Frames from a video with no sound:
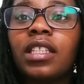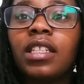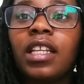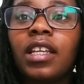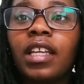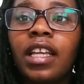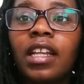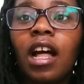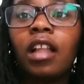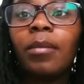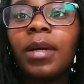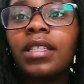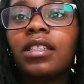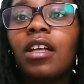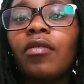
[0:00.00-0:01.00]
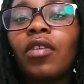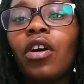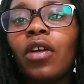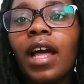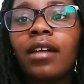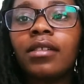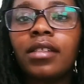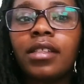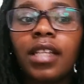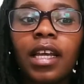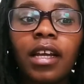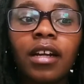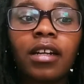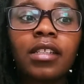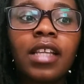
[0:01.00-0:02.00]
get all of my stuff and go
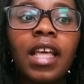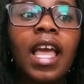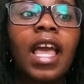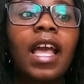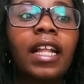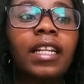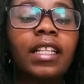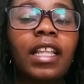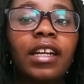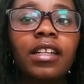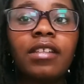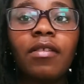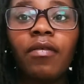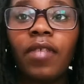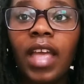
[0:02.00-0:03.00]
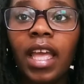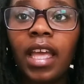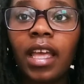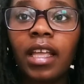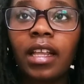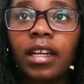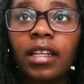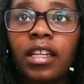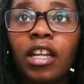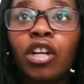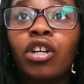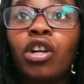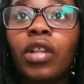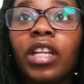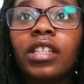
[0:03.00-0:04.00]
downstairs, and then there's a van there,
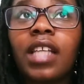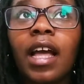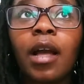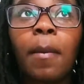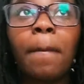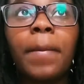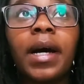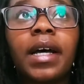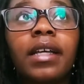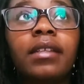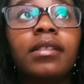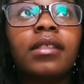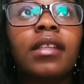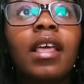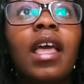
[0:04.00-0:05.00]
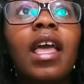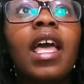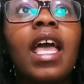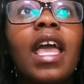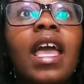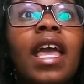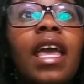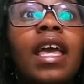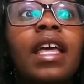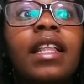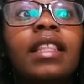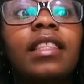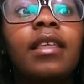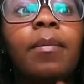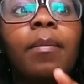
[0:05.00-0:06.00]
no, there's like a bus, and
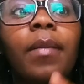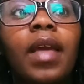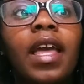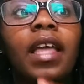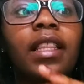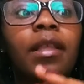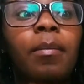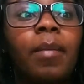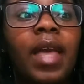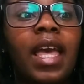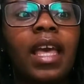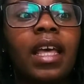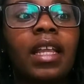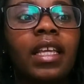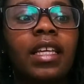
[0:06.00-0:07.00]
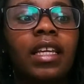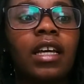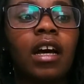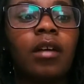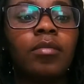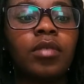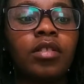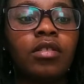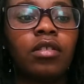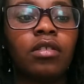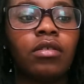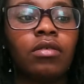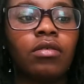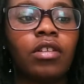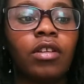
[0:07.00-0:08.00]
the man, he comes to
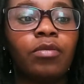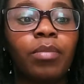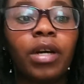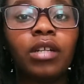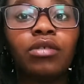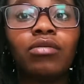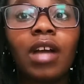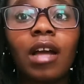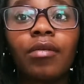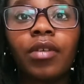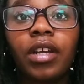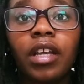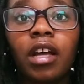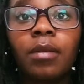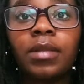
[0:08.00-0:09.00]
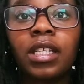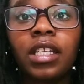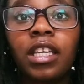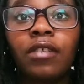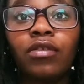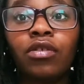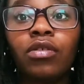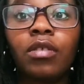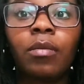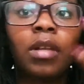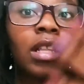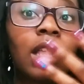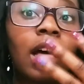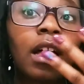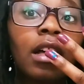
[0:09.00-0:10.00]
you, the bus driver comes and gives you some
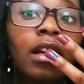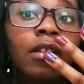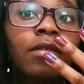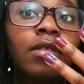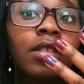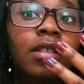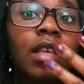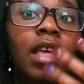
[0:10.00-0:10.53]
gloves,